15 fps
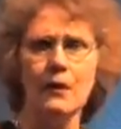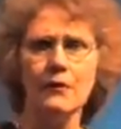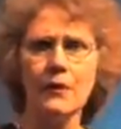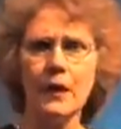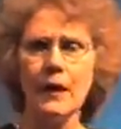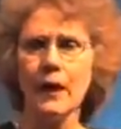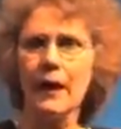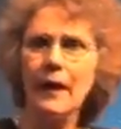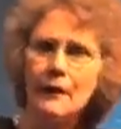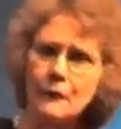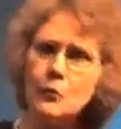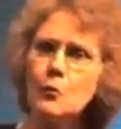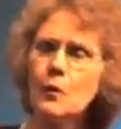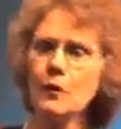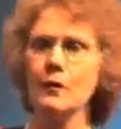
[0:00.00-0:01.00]
that
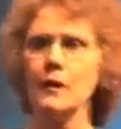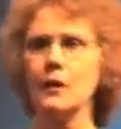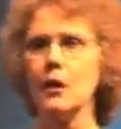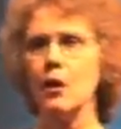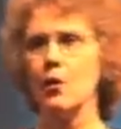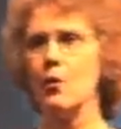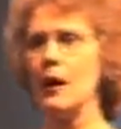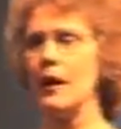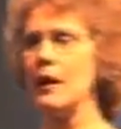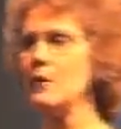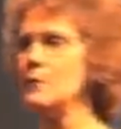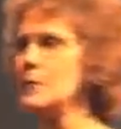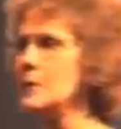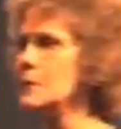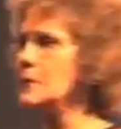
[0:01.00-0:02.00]
everywhere I go, I
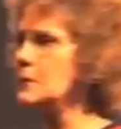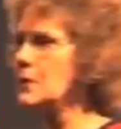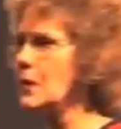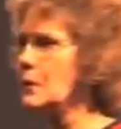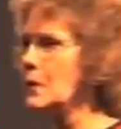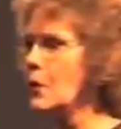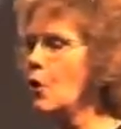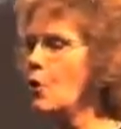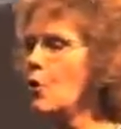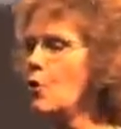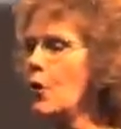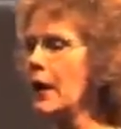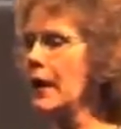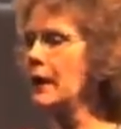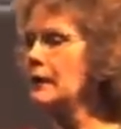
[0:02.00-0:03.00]
have people tell me,
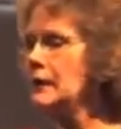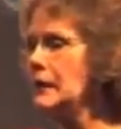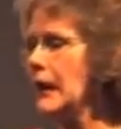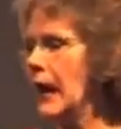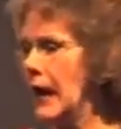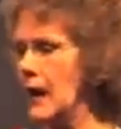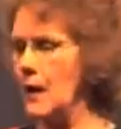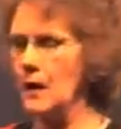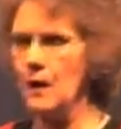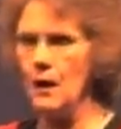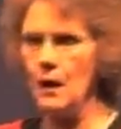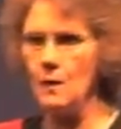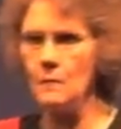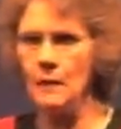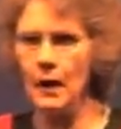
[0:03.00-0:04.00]
oh, and
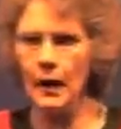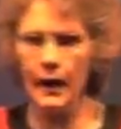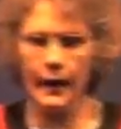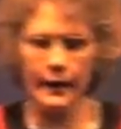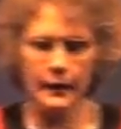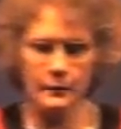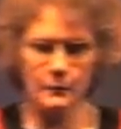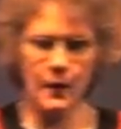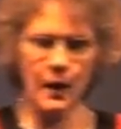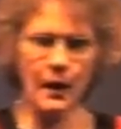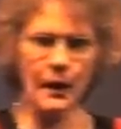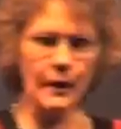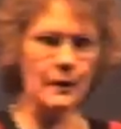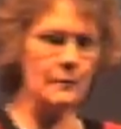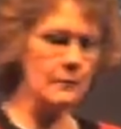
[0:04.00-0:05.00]
yeah, my,
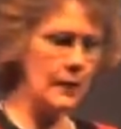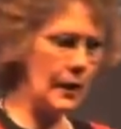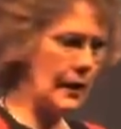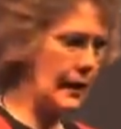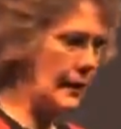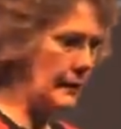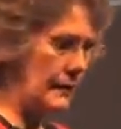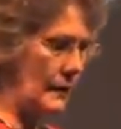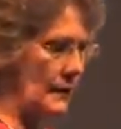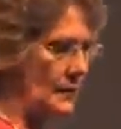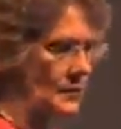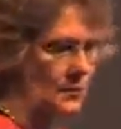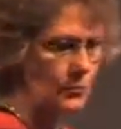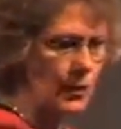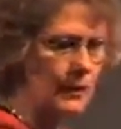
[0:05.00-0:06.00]
my, my,
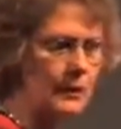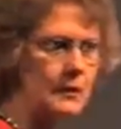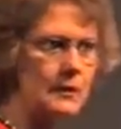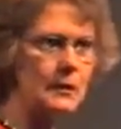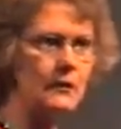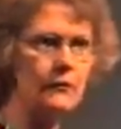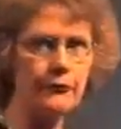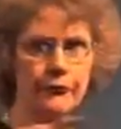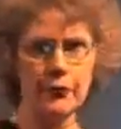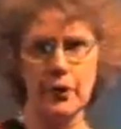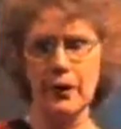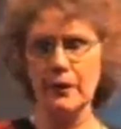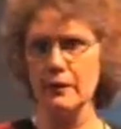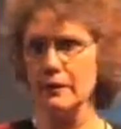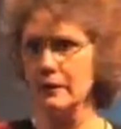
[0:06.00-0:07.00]
this relative,
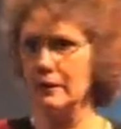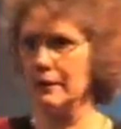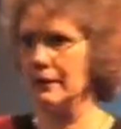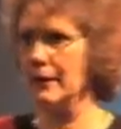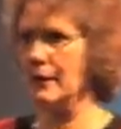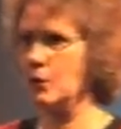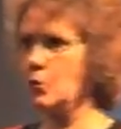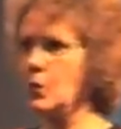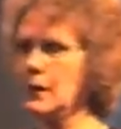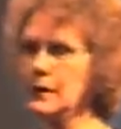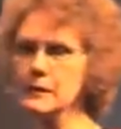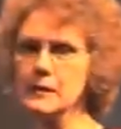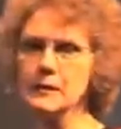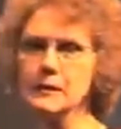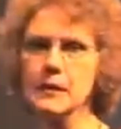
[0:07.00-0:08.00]
friend,
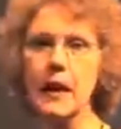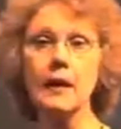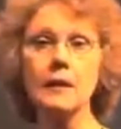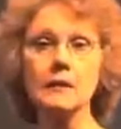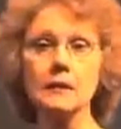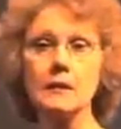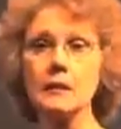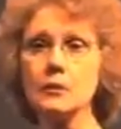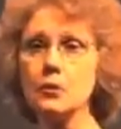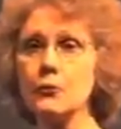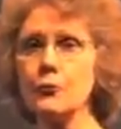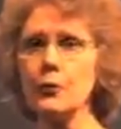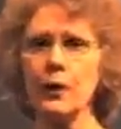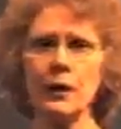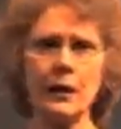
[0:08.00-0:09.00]
acquaintance has
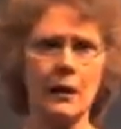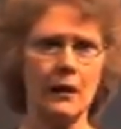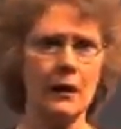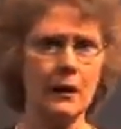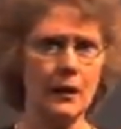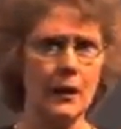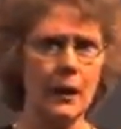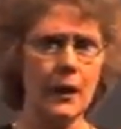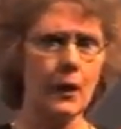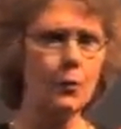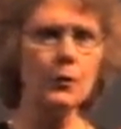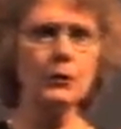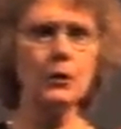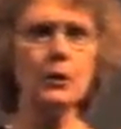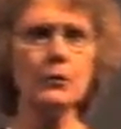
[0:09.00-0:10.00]
schizophrenia.
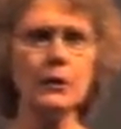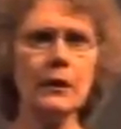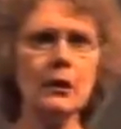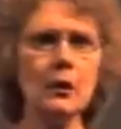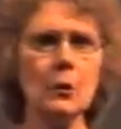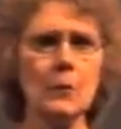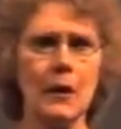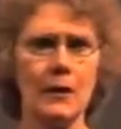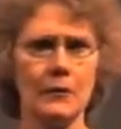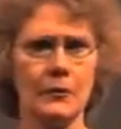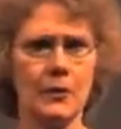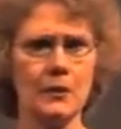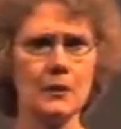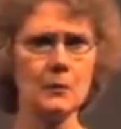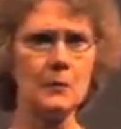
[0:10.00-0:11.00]
We don't hear about this